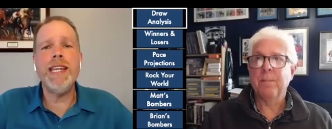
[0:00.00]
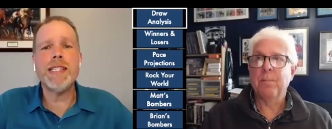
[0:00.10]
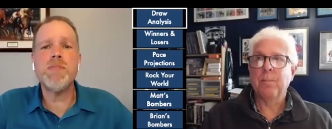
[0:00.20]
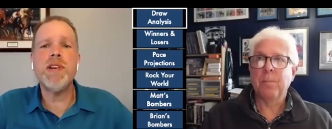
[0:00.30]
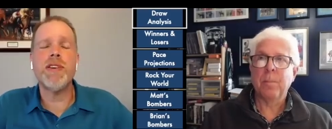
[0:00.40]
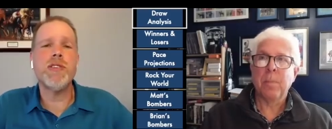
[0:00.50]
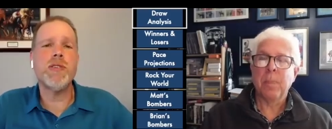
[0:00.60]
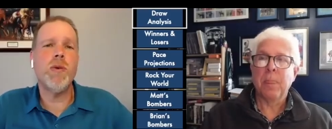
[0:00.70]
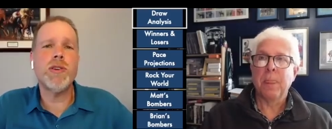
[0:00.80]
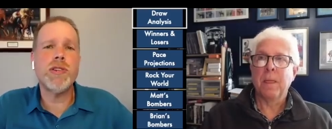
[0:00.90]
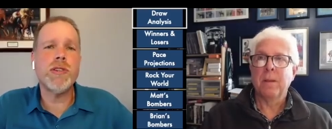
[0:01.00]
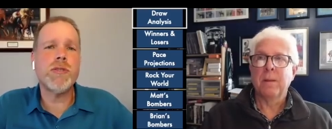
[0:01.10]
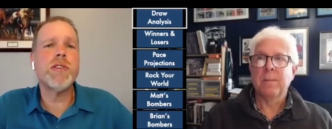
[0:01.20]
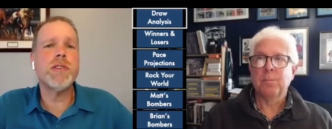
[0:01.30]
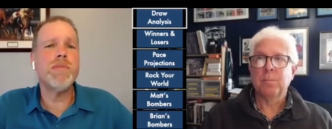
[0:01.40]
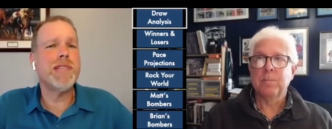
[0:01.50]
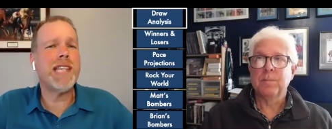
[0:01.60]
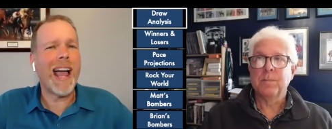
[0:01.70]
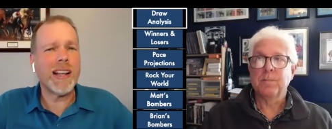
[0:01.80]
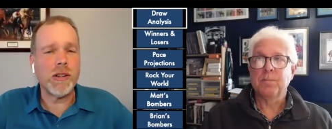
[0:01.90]
Speaker 1: Spirit, two horses with some
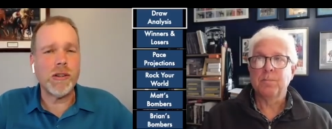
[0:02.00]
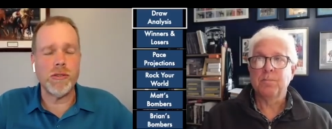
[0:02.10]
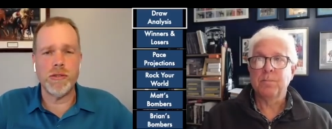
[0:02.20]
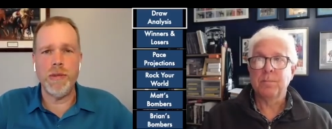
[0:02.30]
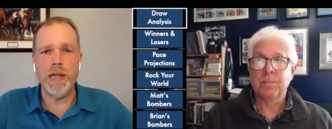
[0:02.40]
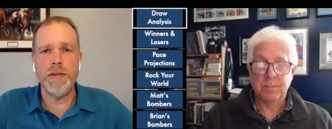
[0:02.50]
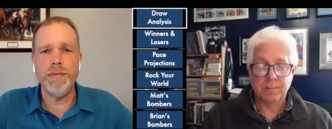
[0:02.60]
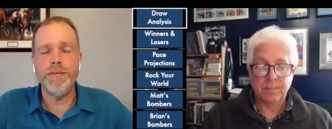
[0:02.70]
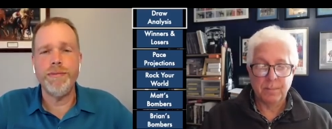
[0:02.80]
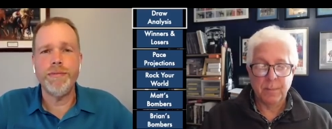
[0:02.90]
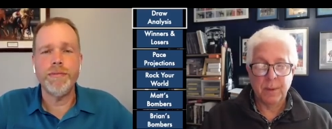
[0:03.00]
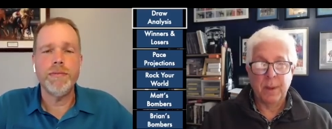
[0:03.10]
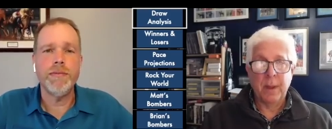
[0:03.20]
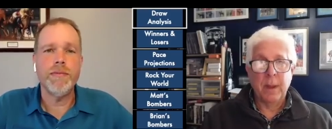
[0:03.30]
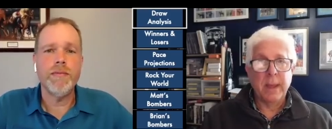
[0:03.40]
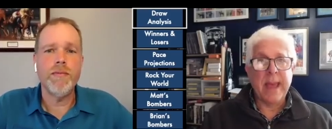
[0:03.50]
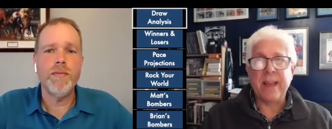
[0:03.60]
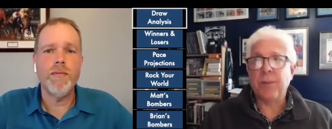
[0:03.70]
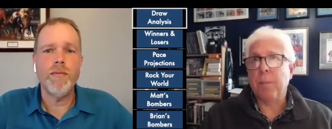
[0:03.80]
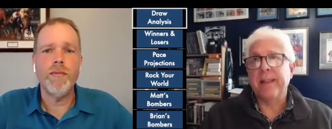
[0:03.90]
tactical speed.
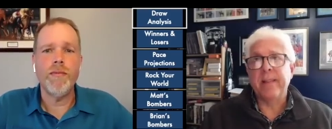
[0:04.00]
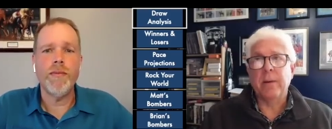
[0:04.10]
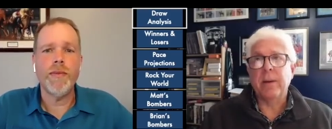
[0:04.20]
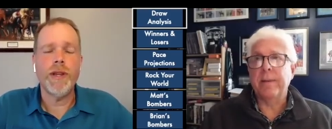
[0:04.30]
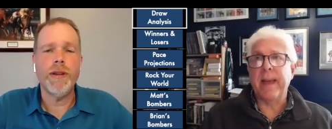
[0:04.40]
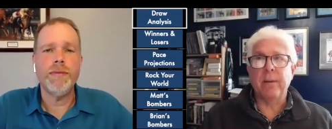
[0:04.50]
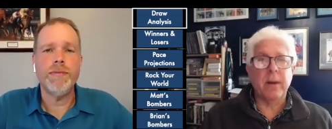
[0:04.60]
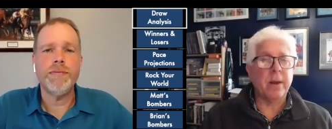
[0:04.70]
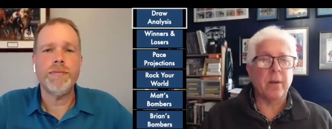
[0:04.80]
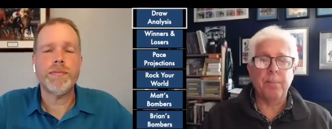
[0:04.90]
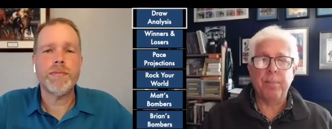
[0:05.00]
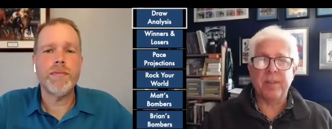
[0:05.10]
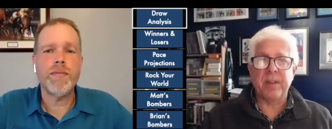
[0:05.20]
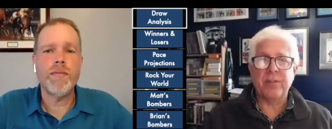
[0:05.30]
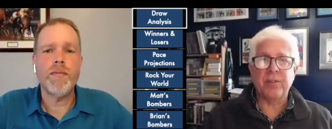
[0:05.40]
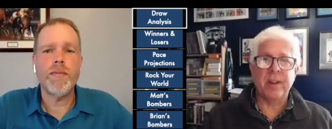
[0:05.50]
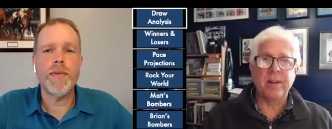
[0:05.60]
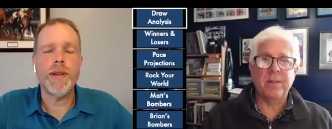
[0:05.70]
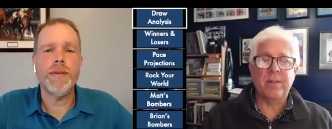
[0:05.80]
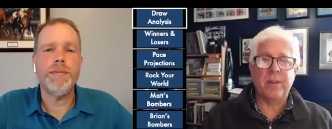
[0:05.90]
Speaker 2: Yes, Brian, they're in they're in a good
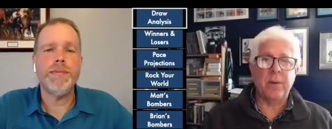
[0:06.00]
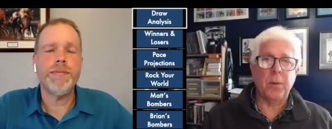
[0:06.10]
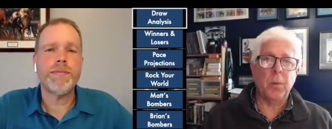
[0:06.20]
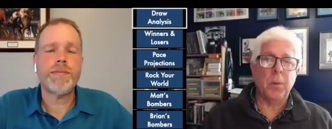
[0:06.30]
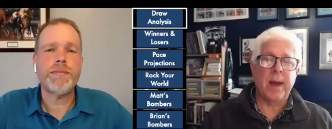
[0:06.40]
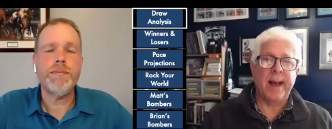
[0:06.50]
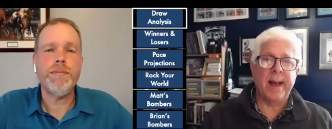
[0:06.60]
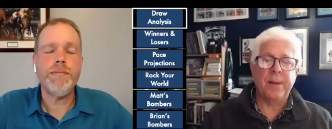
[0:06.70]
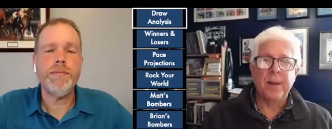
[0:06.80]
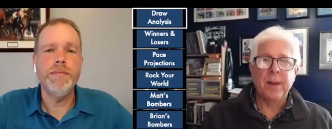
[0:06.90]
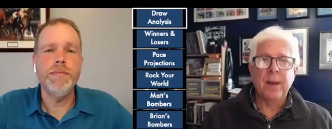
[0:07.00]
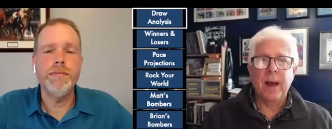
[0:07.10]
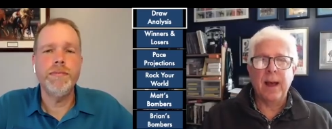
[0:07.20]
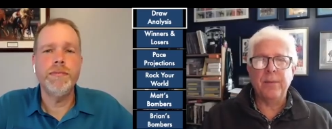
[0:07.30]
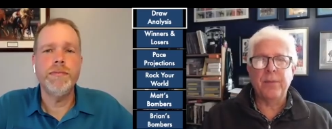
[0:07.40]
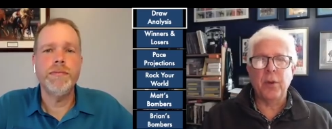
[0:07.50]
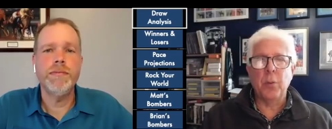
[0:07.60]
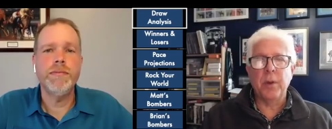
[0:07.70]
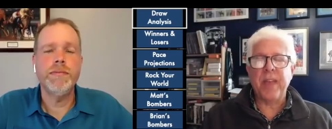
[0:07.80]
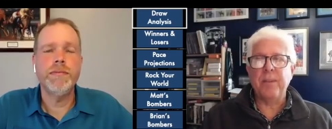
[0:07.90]
position to uh, uh, do
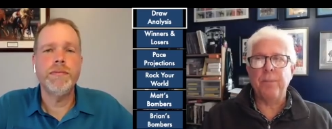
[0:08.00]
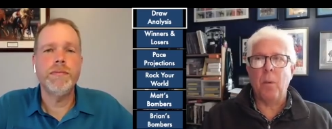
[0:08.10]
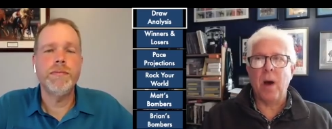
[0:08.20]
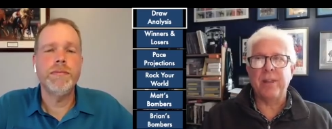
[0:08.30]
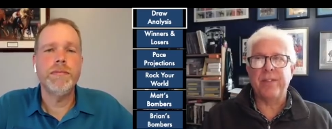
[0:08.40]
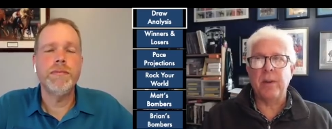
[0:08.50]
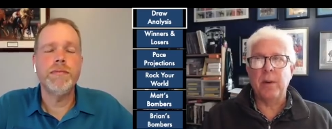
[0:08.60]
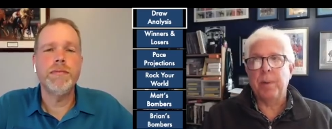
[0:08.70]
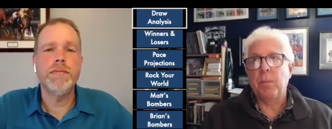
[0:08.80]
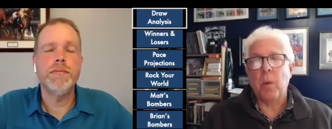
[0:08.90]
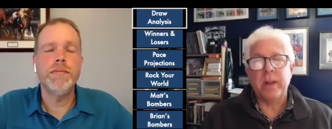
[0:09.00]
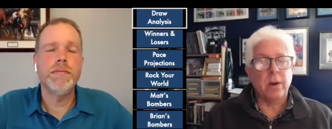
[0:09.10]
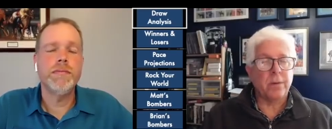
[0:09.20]
what they want to do. But when you're